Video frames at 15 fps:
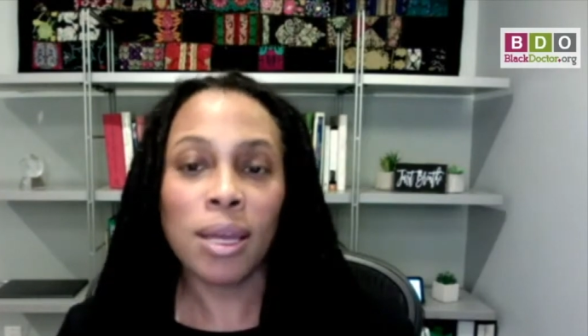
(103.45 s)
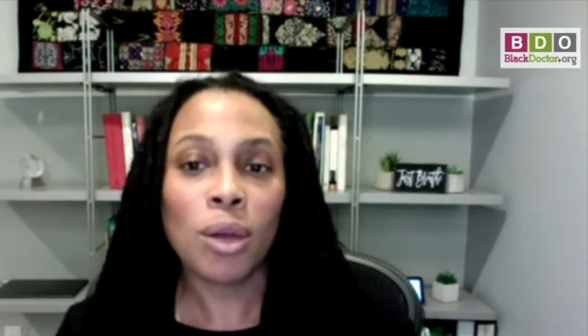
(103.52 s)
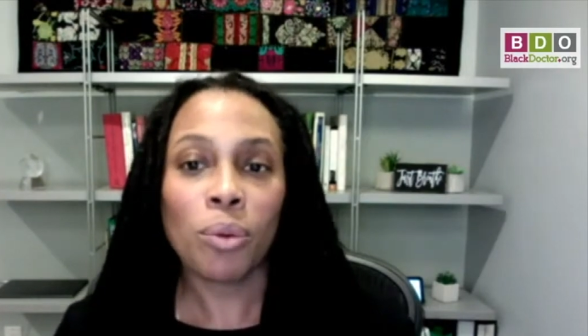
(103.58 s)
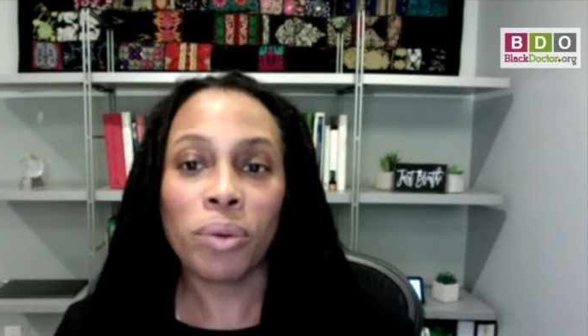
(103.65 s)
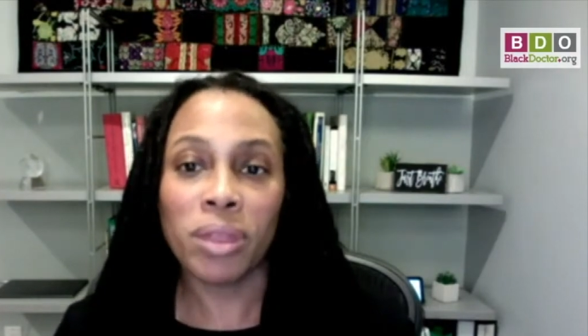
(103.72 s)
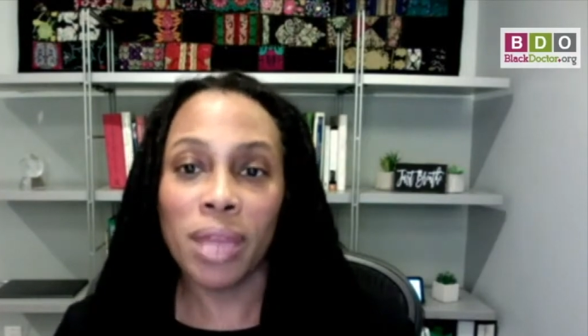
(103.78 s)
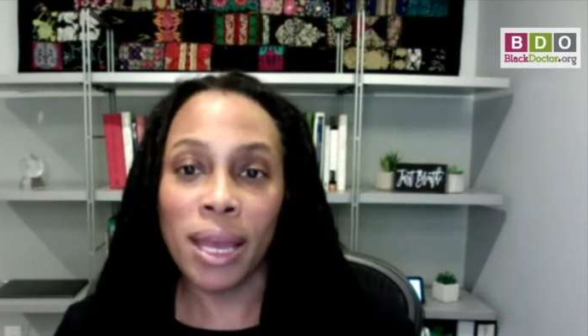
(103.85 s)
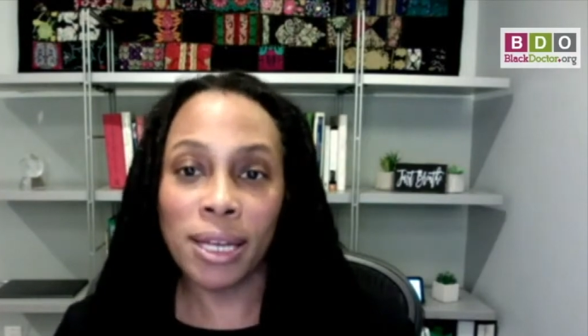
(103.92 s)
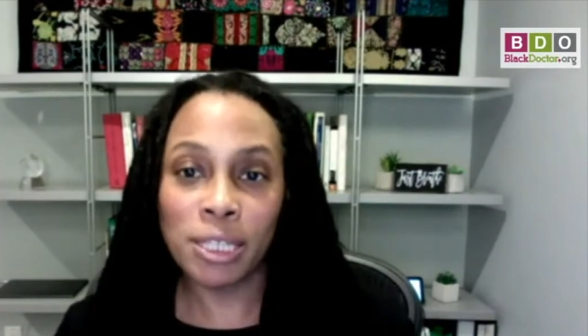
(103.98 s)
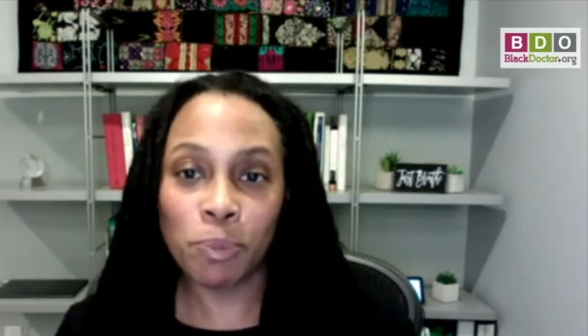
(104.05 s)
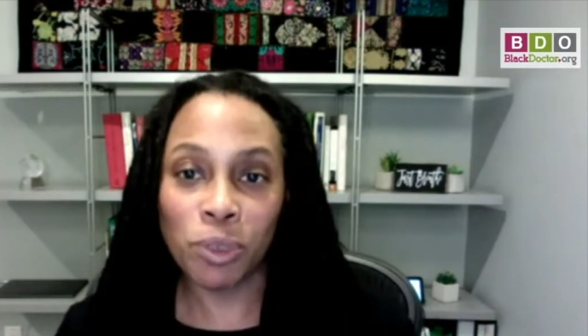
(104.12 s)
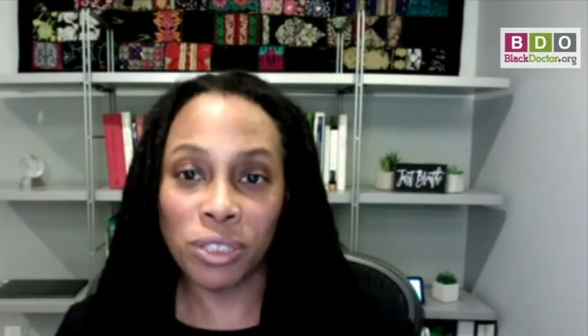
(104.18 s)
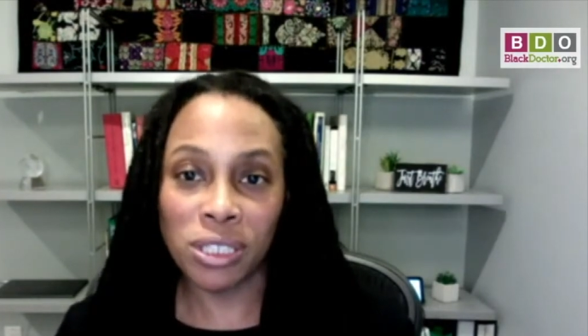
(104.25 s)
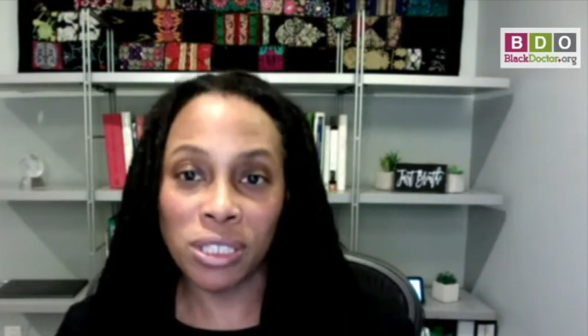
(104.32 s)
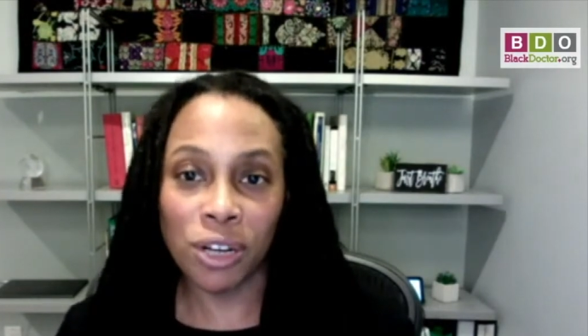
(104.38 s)
with
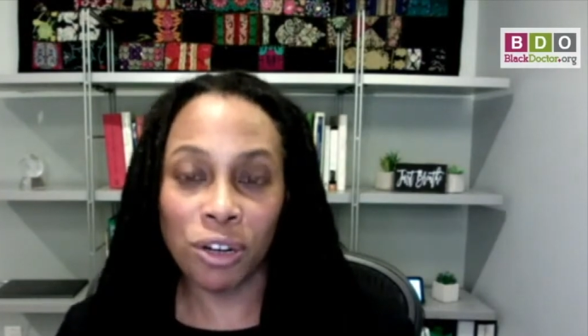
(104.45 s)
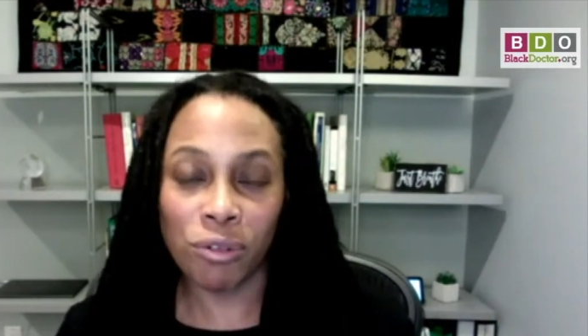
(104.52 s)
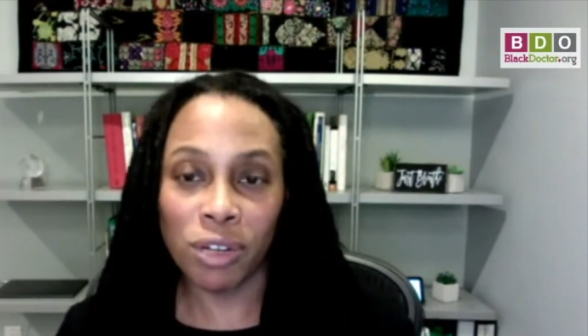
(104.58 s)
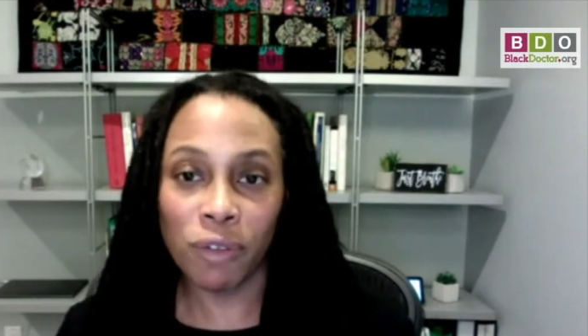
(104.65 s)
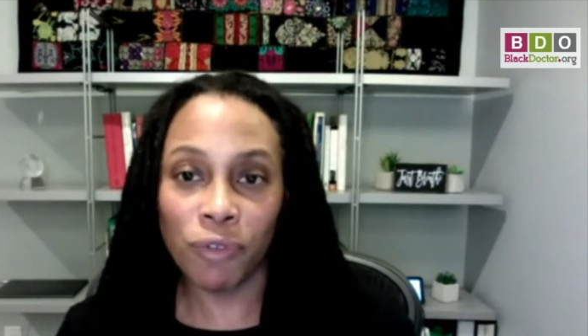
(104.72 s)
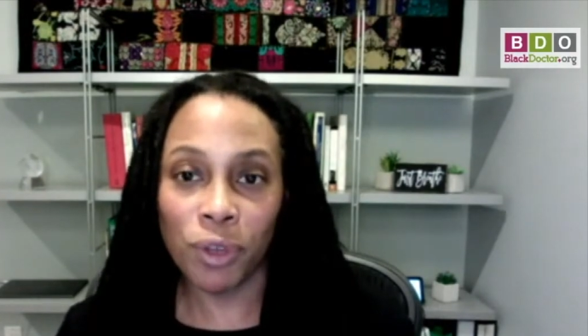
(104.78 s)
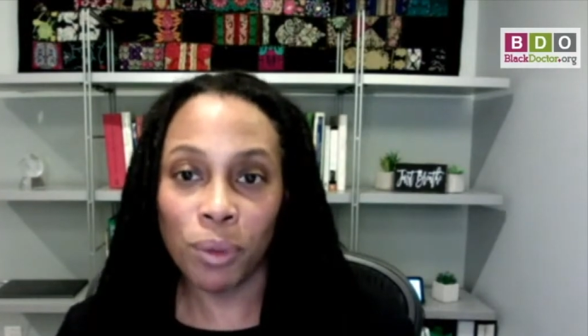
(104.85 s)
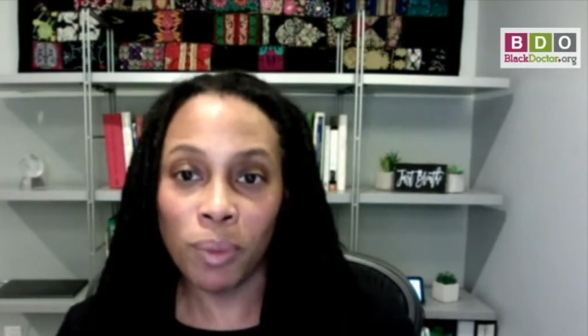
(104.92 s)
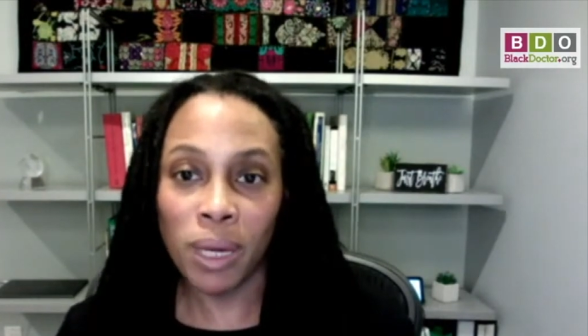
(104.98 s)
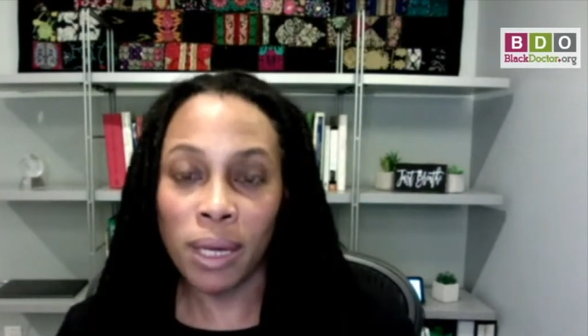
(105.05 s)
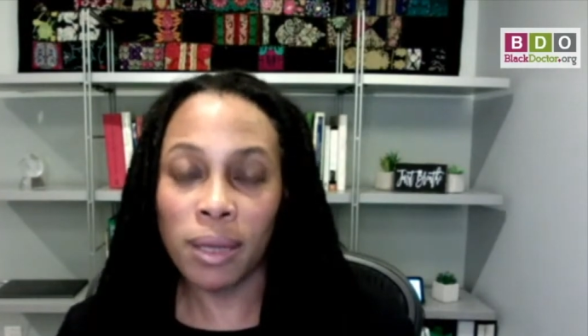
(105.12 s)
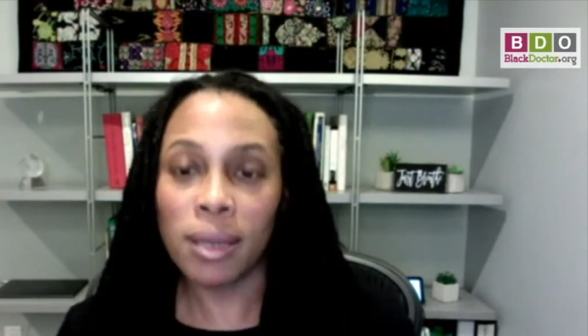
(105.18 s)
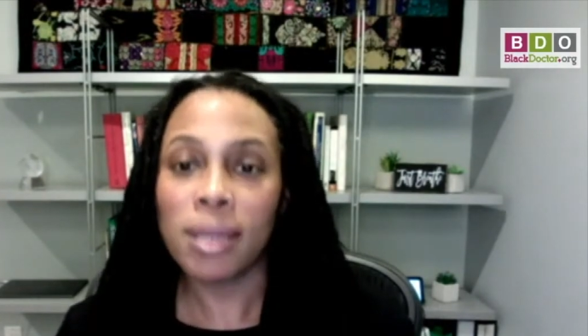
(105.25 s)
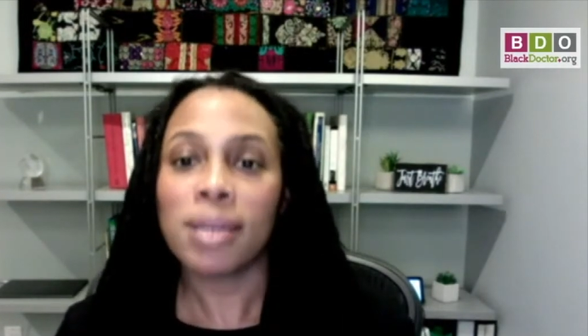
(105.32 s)
experts there to review it,